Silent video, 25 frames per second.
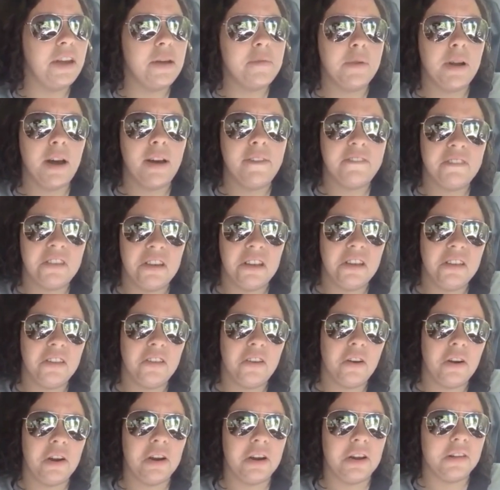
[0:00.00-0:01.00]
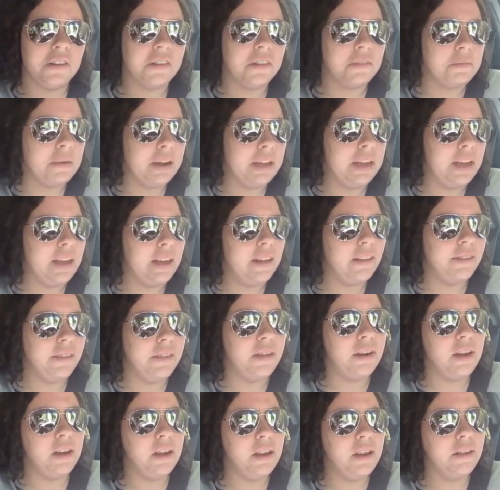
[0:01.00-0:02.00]
I'm not feeling the greatest. My head
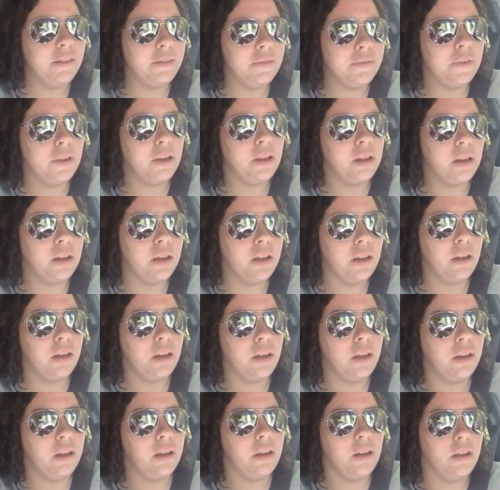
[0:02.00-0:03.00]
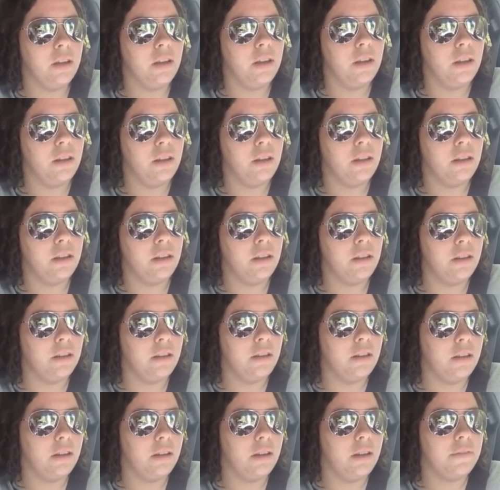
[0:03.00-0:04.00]
today is feeling like
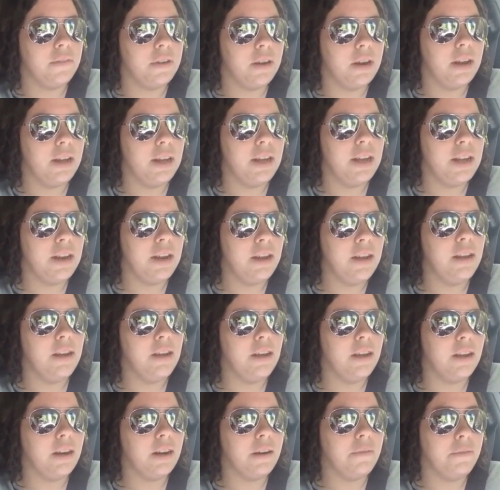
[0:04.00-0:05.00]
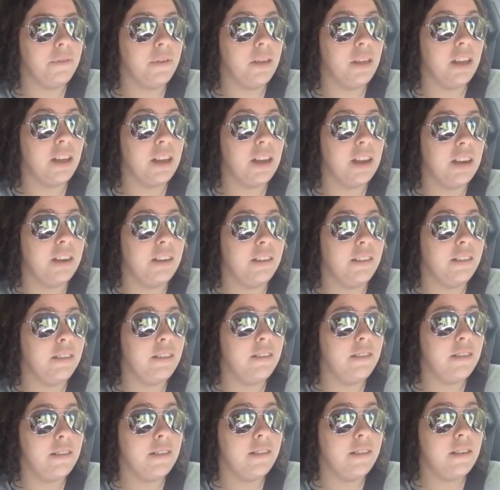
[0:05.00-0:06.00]
I've got a headache, and I'm feeling kind
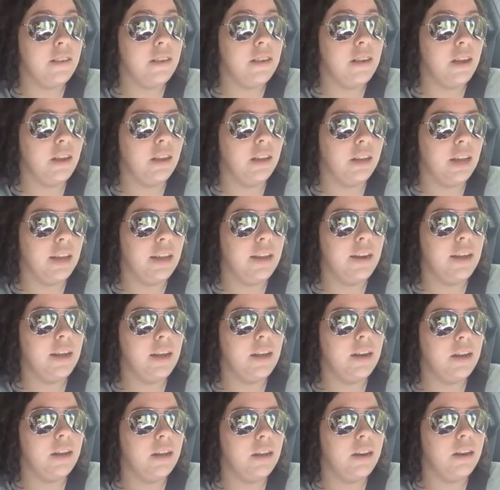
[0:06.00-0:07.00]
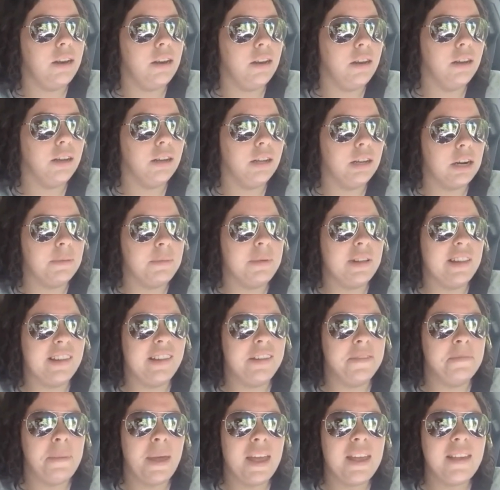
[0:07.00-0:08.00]
of dizzy and lightheaded, a little bit
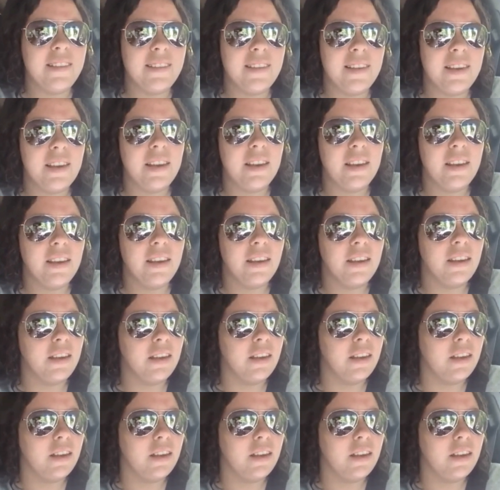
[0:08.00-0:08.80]
spacey.